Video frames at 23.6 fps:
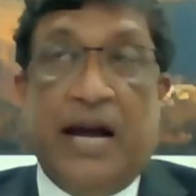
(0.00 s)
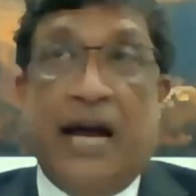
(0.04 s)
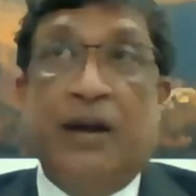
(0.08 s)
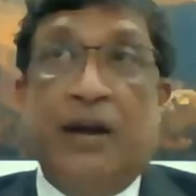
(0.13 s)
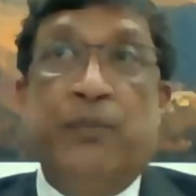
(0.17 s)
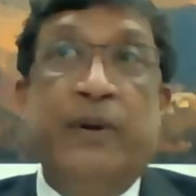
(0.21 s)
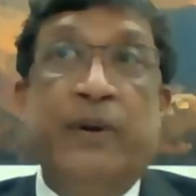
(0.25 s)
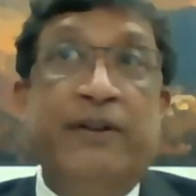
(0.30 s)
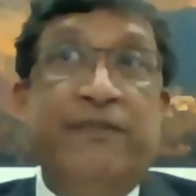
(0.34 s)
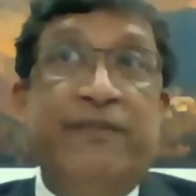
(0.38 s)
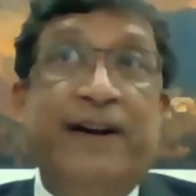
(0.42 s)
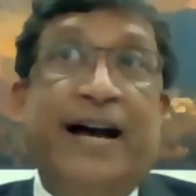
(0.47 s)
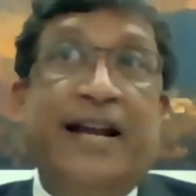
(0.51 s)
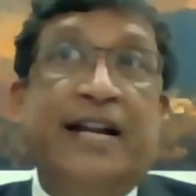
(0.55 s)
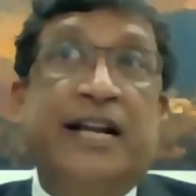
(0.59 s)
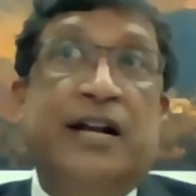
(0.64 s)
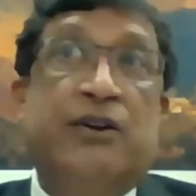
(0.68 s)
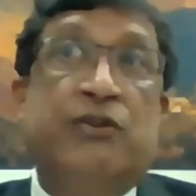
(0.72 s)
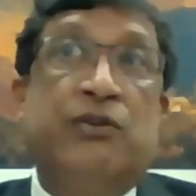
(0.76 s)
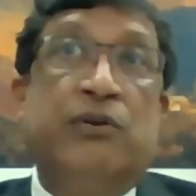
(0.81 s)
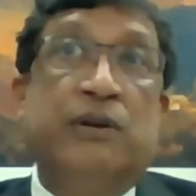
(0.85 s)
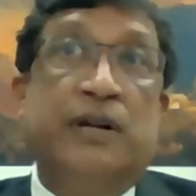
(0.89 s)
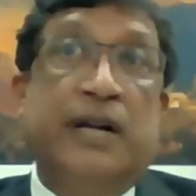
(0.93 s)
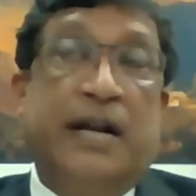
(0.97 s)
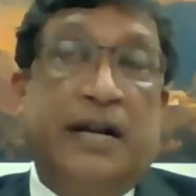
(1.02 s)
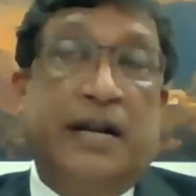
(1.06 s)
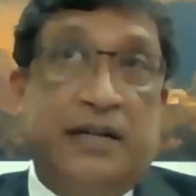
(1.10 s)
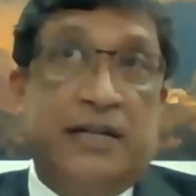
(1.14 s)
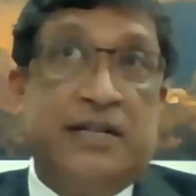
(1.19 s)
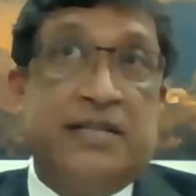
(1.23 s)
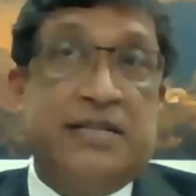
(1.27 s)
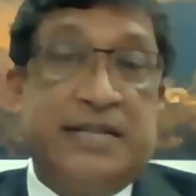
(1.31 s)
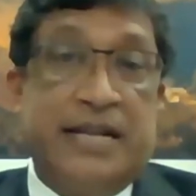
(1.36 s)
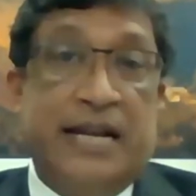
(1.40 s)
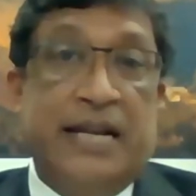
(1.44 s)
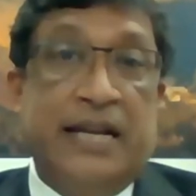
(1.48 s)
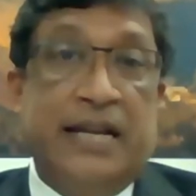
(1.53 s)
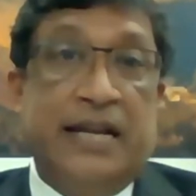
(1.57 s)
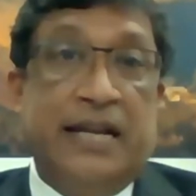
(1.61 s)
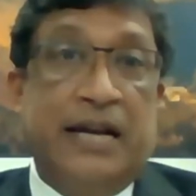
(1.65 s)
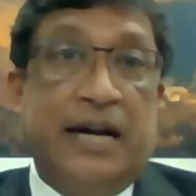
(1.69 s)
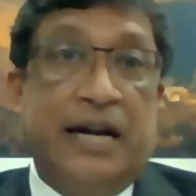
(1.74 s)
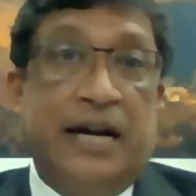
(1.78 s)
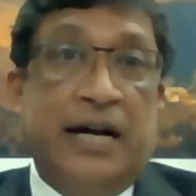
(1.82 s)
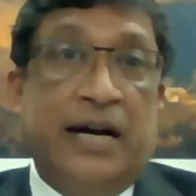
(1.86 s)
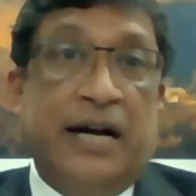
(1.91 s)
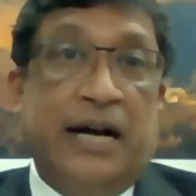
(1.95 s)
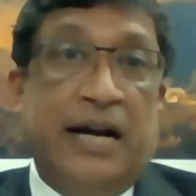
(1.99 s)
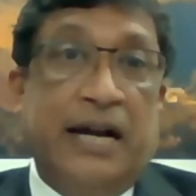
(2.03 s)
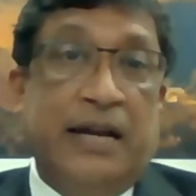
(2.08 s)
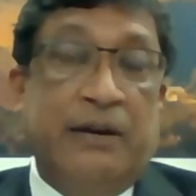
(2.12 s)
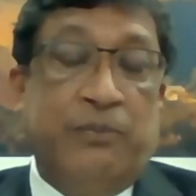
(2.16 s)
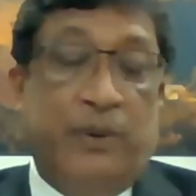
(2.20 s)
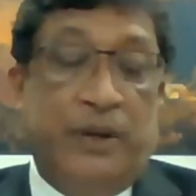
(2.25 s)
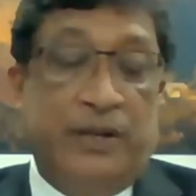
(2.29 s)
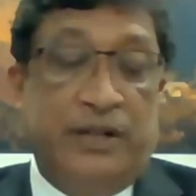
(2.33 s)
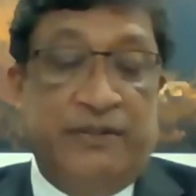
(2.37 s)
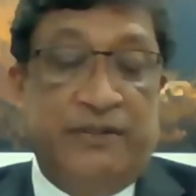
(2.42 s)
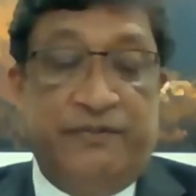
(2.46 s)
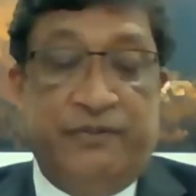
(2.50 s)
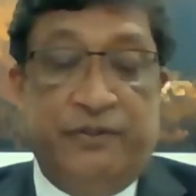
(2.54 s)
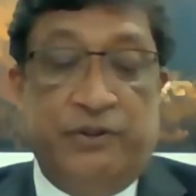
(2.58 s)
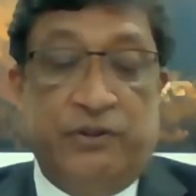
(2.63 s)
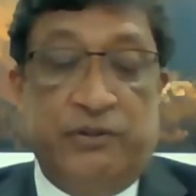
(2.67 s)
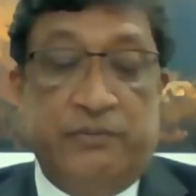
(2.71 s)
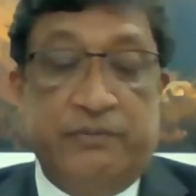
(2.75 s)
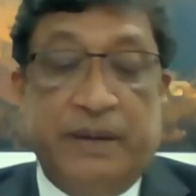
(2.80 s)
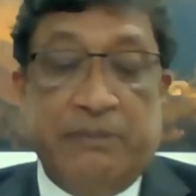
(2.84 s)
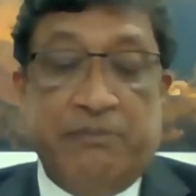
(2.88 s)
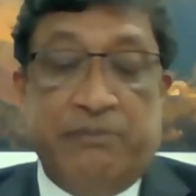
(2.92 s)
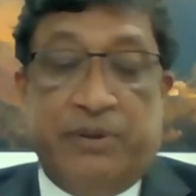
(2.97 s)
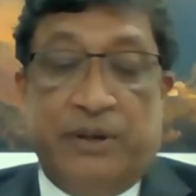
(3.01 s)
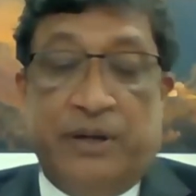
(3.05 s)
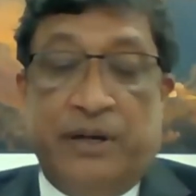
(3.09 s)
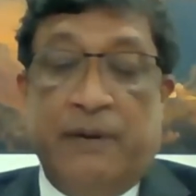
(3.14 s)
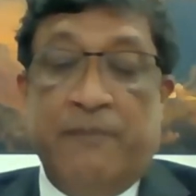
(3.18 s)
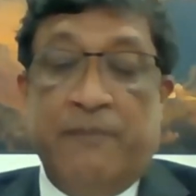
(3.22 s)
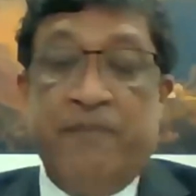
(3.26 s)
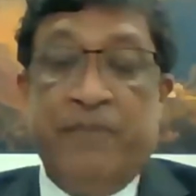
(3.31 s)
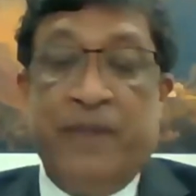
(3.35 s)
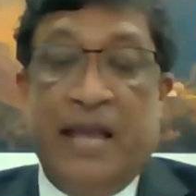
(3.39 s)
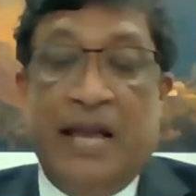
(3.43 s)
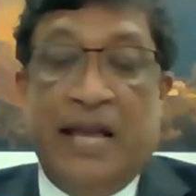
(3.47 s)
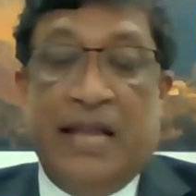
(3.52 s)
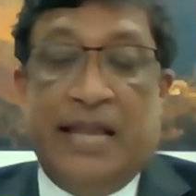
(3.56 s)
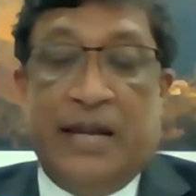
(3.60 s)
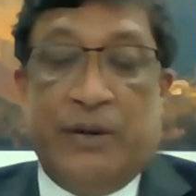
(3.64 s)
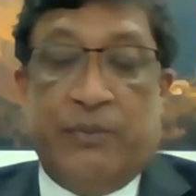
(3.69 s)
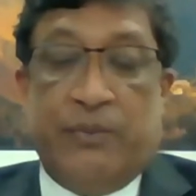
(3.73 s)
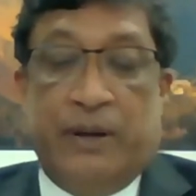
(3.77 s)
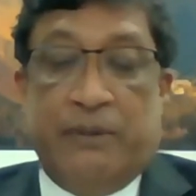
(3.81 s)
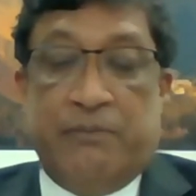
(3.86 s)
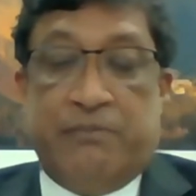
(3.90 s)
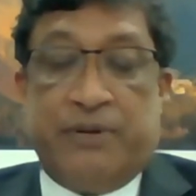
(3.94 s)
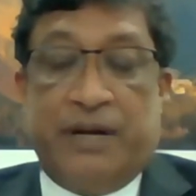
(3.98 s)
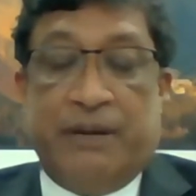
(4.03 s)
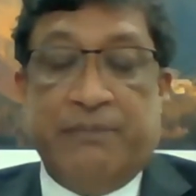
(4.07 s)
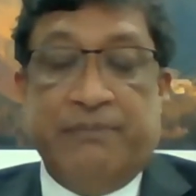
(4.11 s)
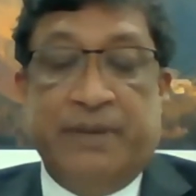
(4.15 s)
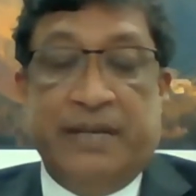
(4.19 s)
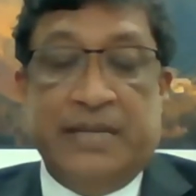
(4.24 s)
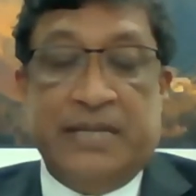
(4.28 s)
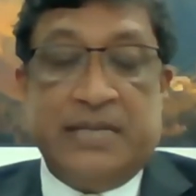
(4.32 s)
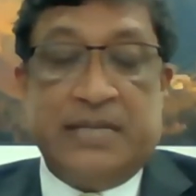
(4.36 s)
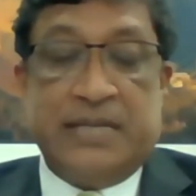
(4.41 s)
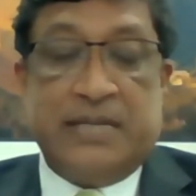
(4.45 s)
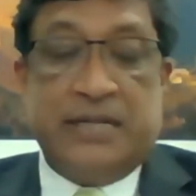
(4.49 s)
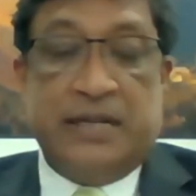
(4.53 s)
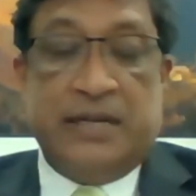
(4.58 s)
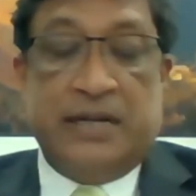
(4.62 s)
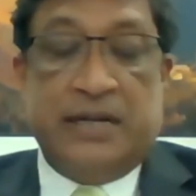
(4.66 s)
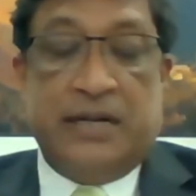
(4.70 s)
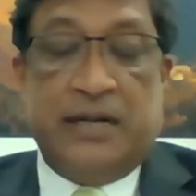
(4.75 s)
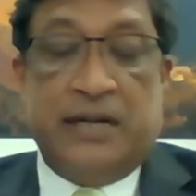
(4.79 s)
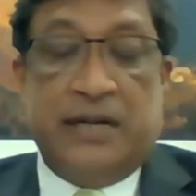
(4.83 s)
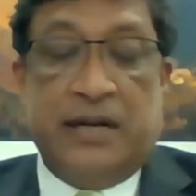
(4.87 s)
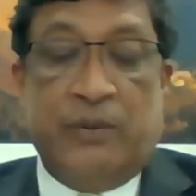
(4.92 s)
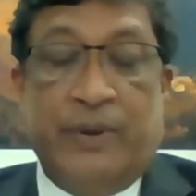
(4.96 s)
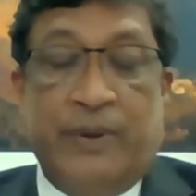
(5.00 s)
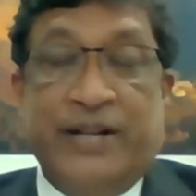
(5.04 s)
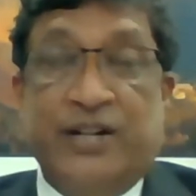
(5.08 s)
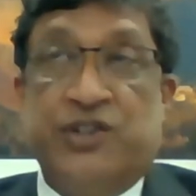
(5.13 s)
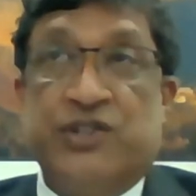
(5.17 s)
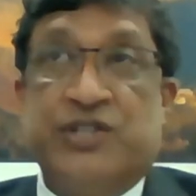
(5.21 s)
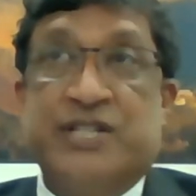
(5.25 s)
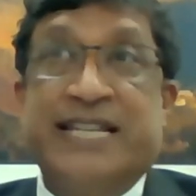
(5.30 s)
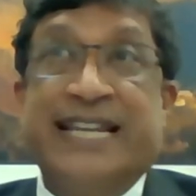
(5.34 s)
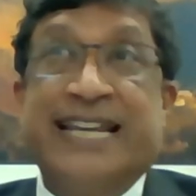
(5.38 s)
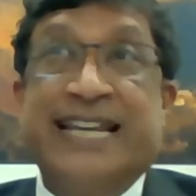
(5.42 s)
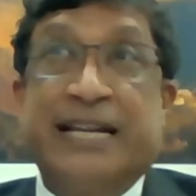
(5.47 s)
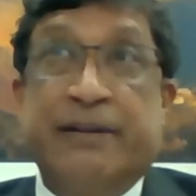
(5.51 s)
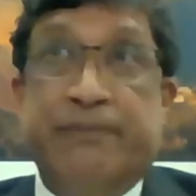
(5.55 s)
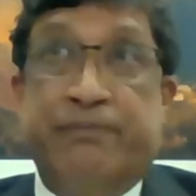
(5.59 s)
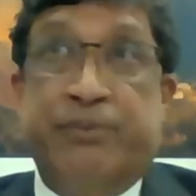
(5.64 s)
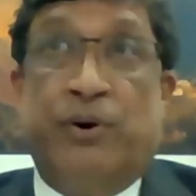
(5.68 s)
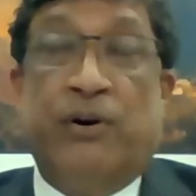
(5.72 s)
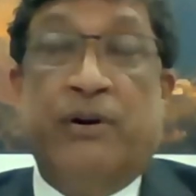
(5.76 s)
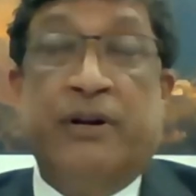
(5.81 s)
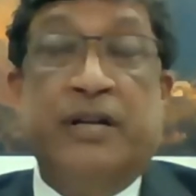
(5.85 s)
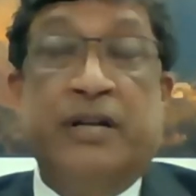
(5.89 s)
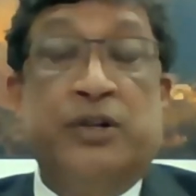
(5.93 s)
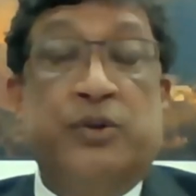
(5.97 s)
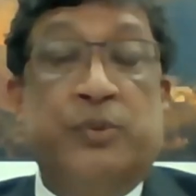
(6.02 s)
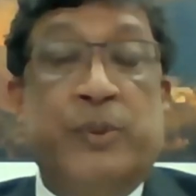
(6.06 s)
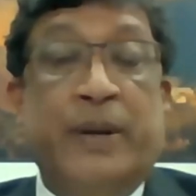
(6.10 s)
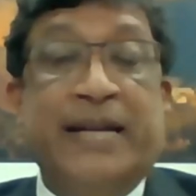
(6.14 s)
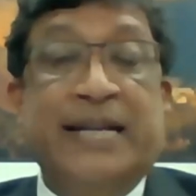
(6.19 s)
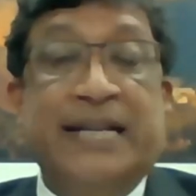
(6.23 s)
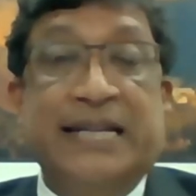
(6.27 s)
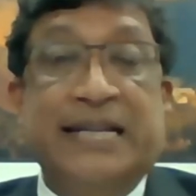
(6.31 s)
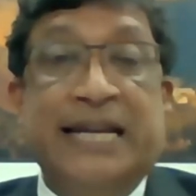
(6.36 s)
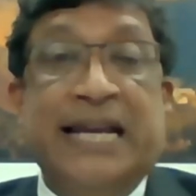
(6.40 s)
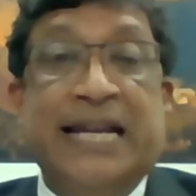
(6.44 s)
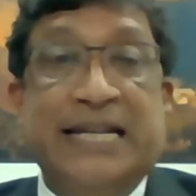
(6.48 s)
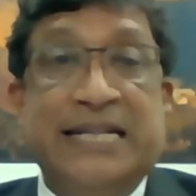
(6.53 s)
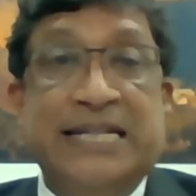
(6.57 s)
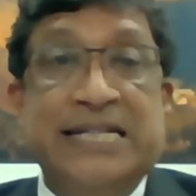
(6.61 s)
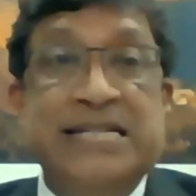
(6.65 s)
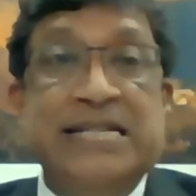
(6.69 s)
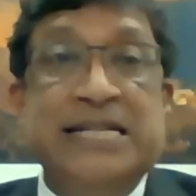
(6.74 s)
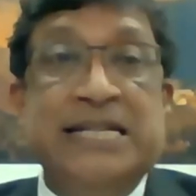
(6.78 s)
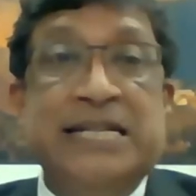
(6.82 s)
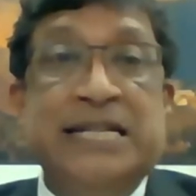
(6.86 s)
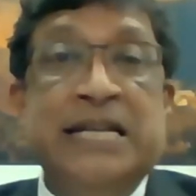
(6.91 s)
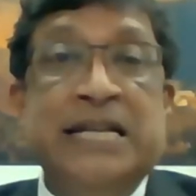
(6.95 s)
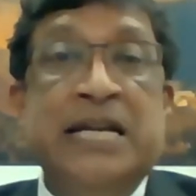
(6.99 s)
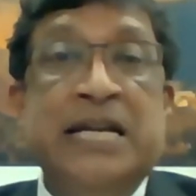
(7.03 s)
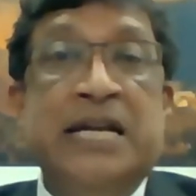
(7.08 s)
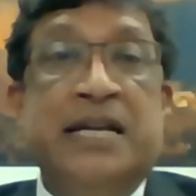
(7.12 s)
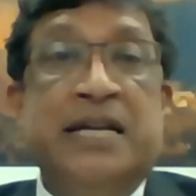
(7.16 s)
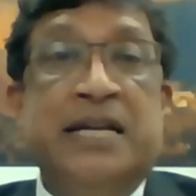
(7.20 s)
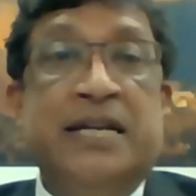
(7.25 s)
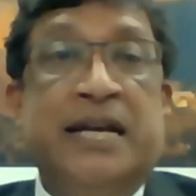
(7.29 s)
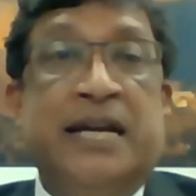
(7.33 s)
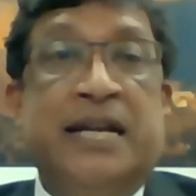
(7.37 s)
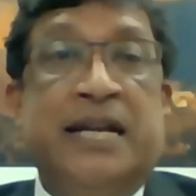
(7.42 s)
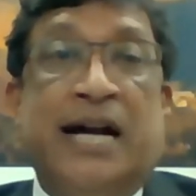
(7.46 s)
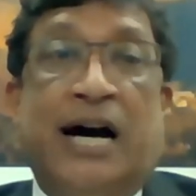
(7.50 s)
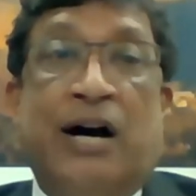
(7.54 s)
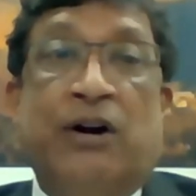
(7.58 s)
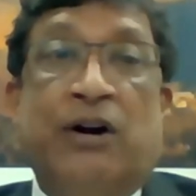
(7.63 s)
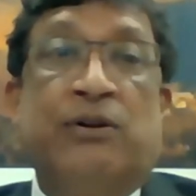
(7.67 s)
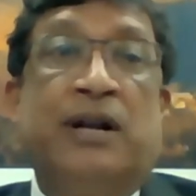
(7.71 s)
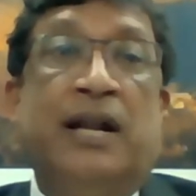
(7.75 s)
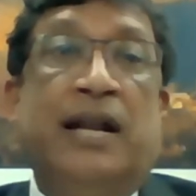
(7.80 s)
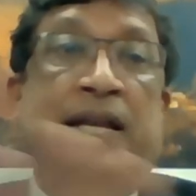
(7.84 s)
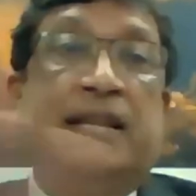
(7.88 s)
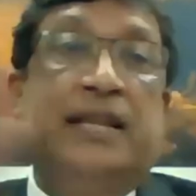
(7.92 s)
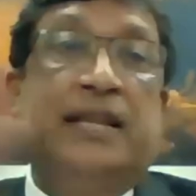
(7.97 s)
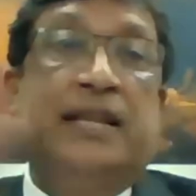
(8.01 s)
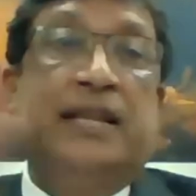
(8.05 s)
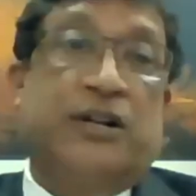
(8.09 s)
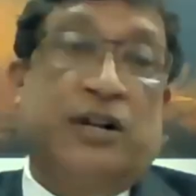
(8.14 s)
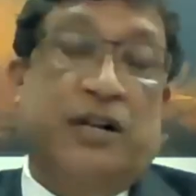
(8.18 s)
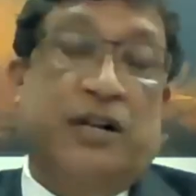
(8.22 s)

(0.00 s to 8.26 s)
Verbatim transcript: And we've had our own understanding. Uh, I wonder if you remember that when Prime Minister uh, went to Singapore in 2018, he had outlined the